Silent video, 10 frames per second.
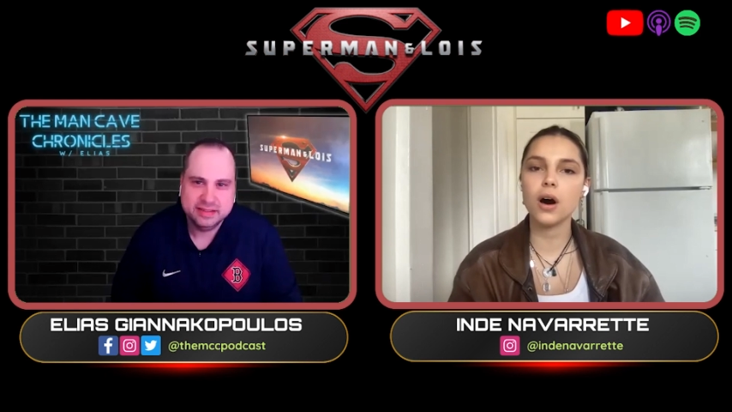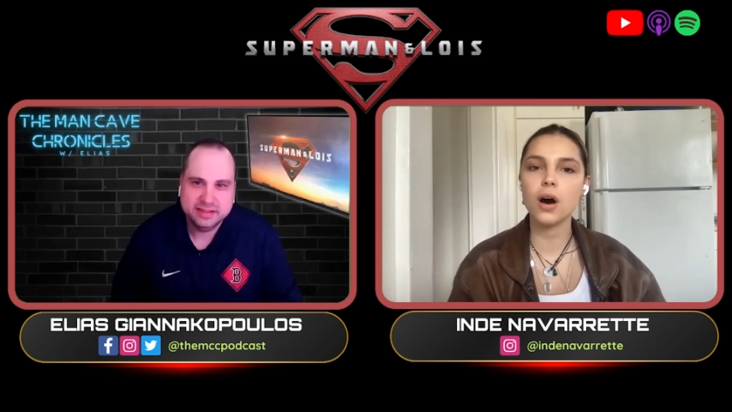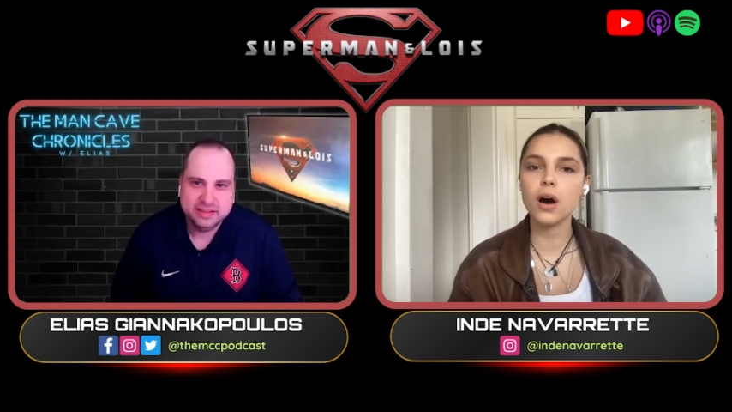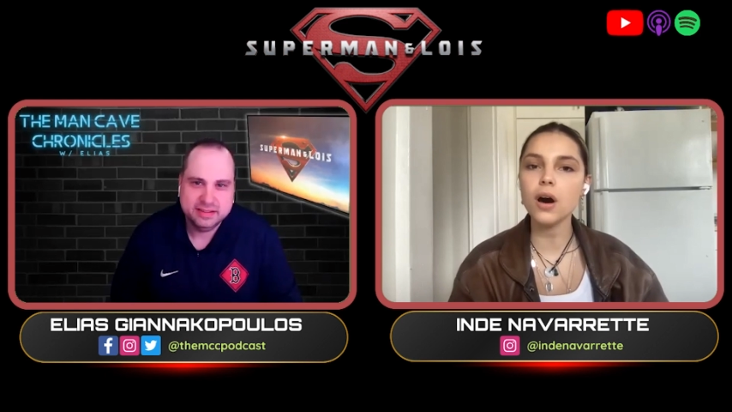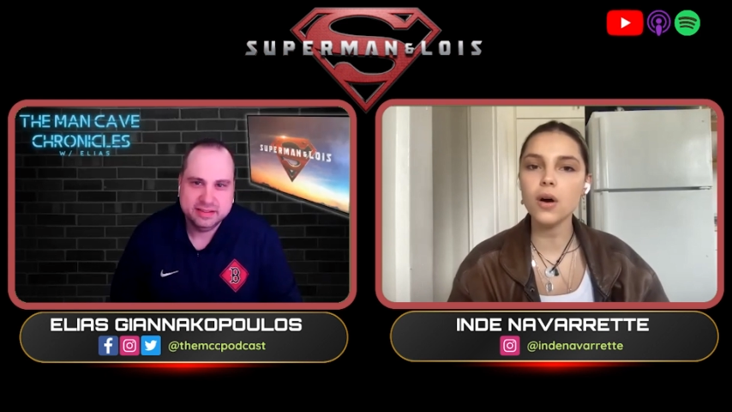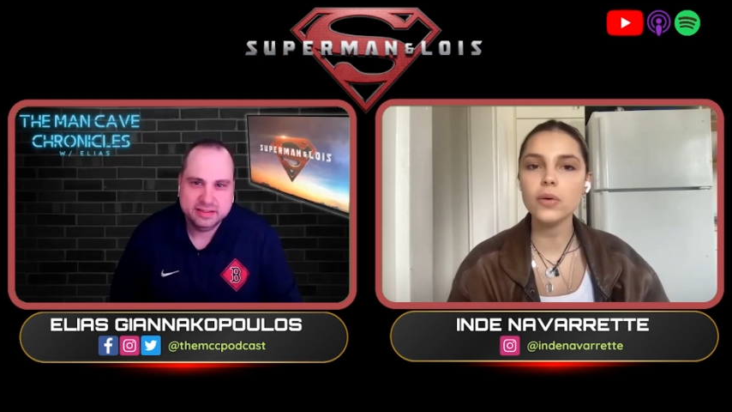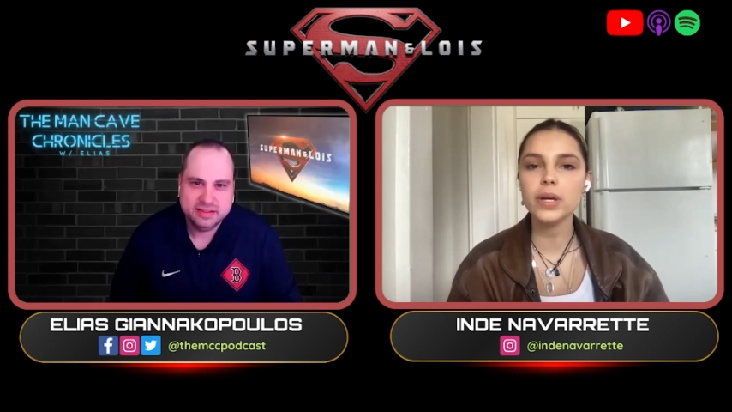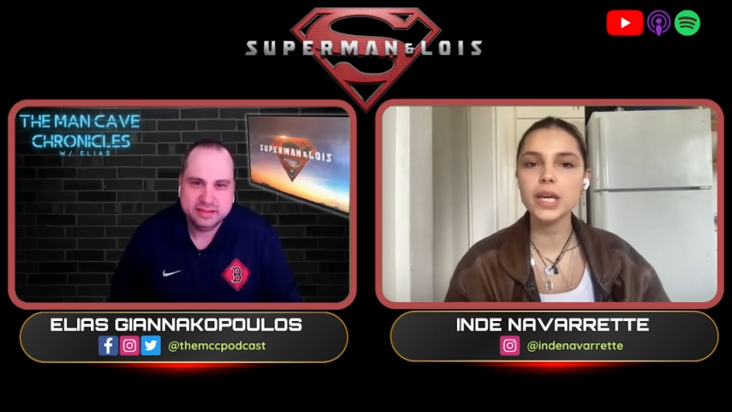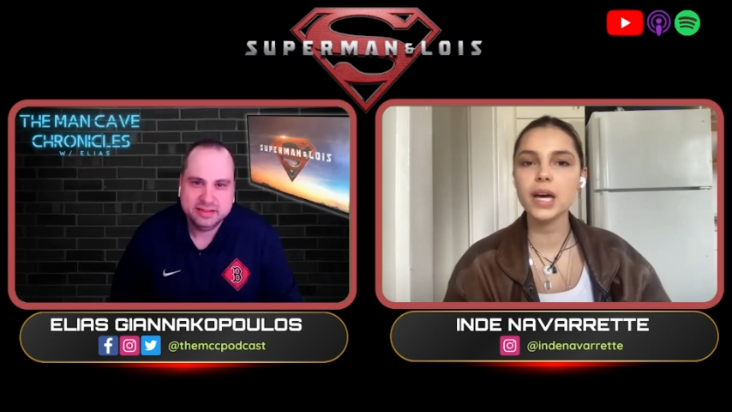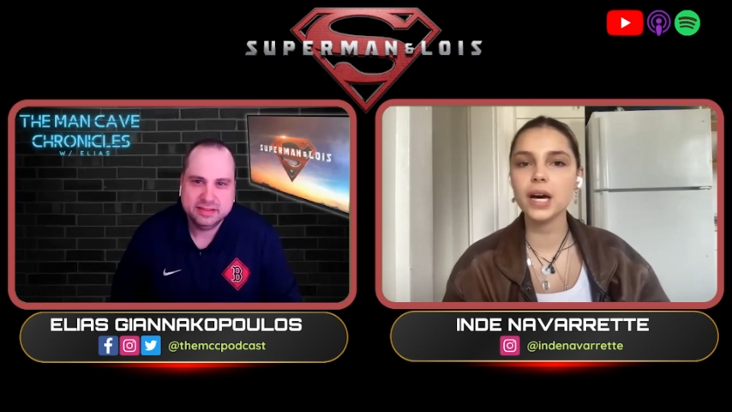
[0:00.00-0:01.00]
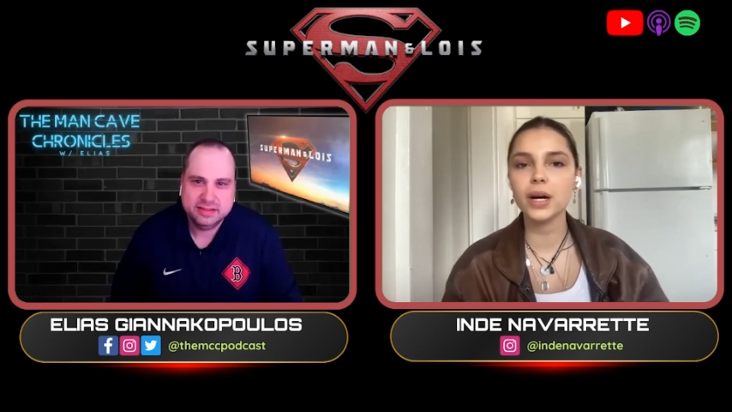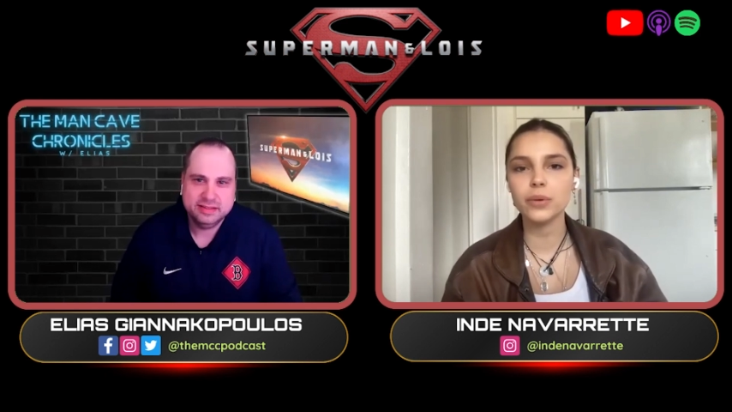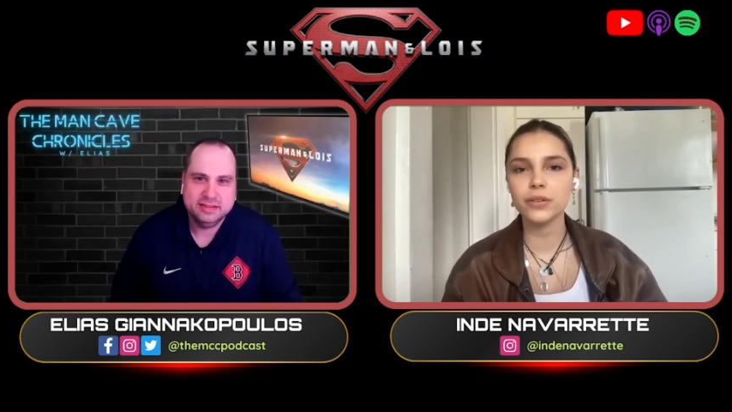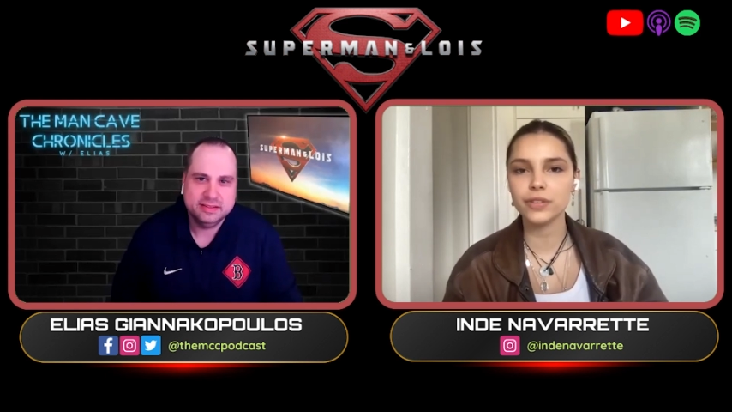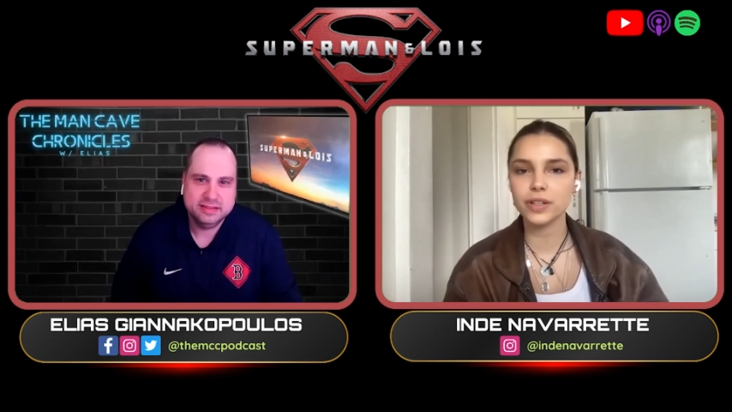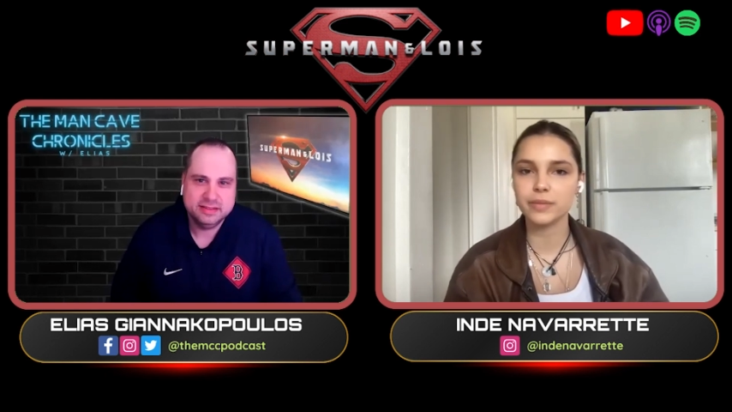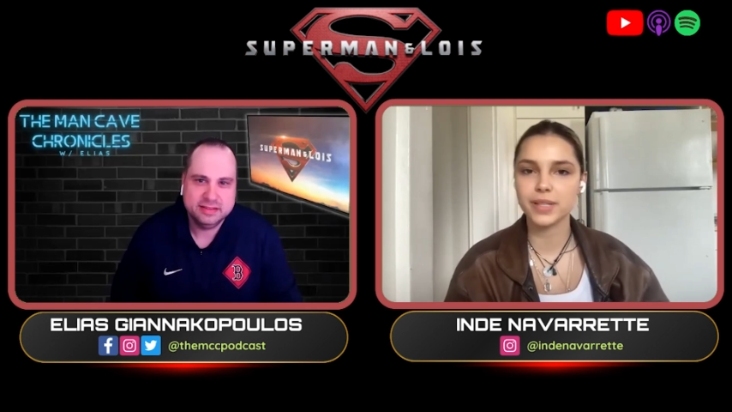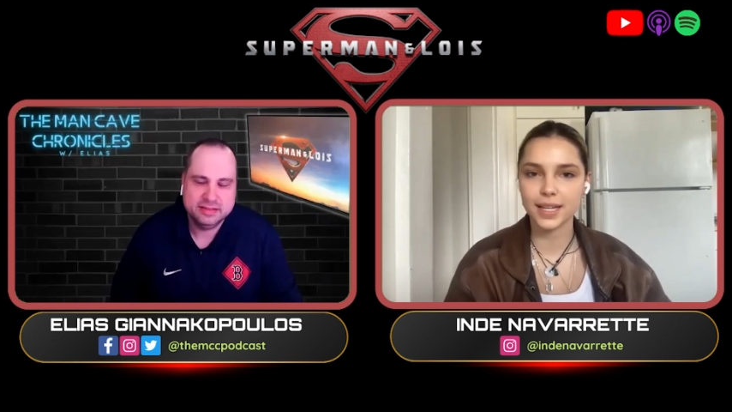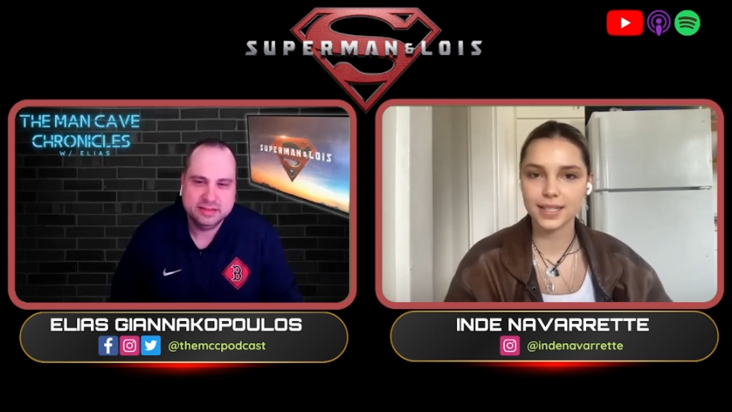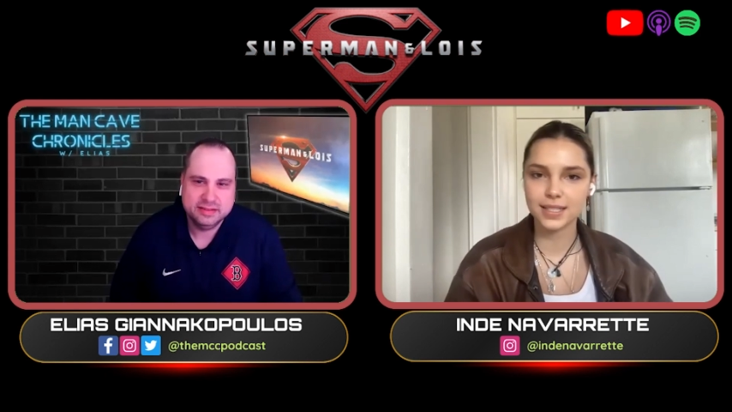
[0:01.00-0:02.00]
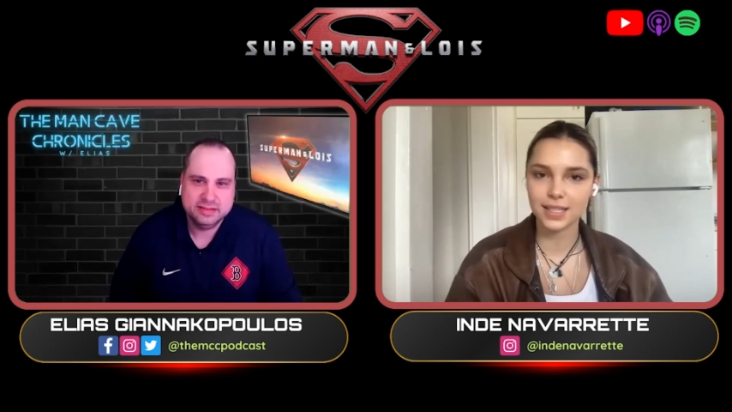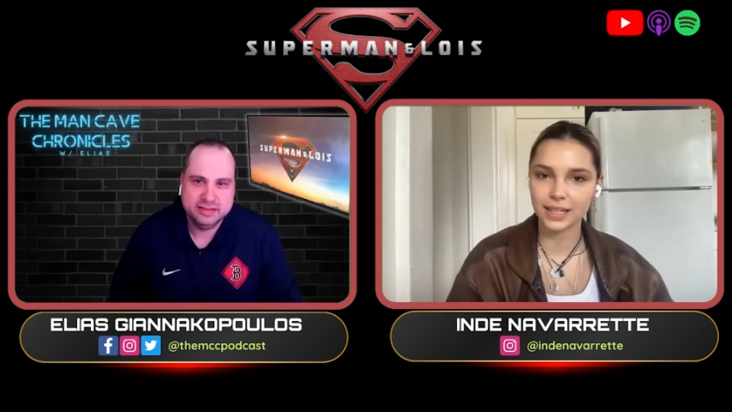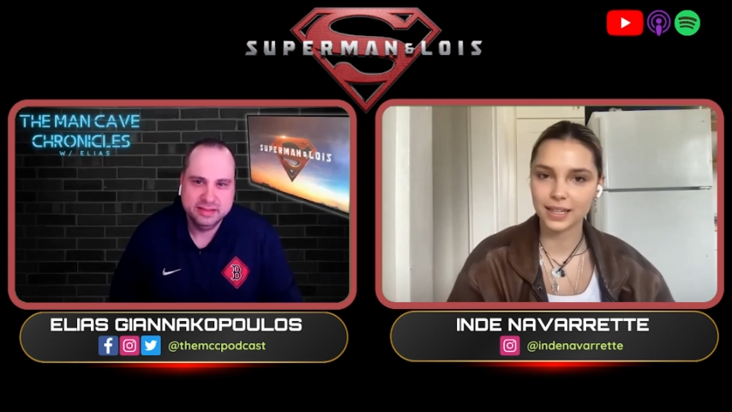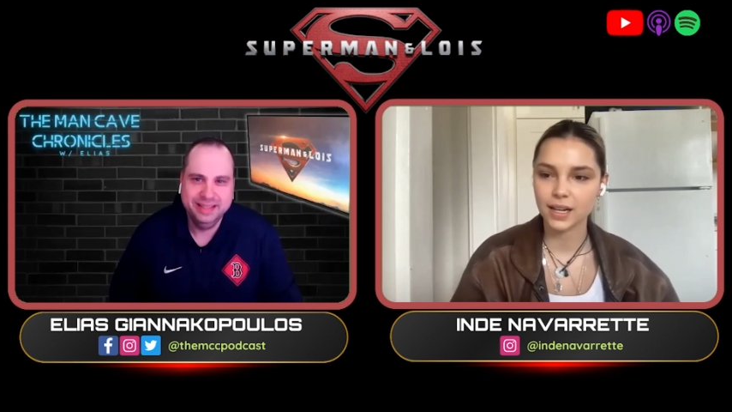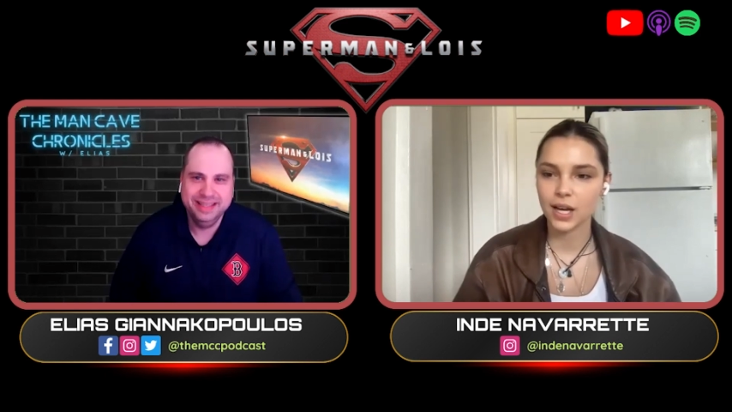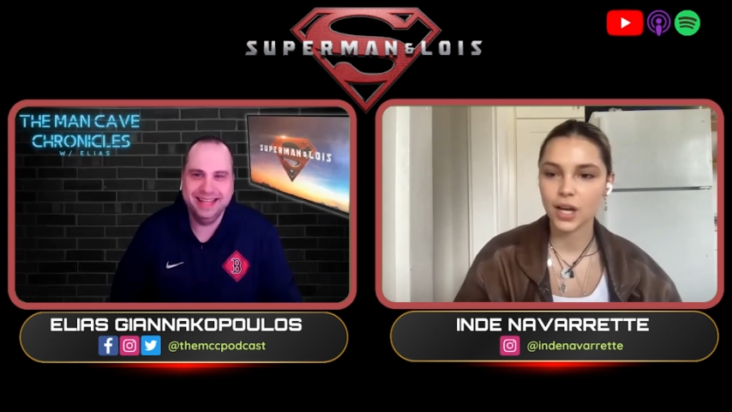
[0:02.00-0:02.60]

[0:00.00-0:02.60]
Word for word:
Speaker 1: "Oh yeah, we filmed that scene."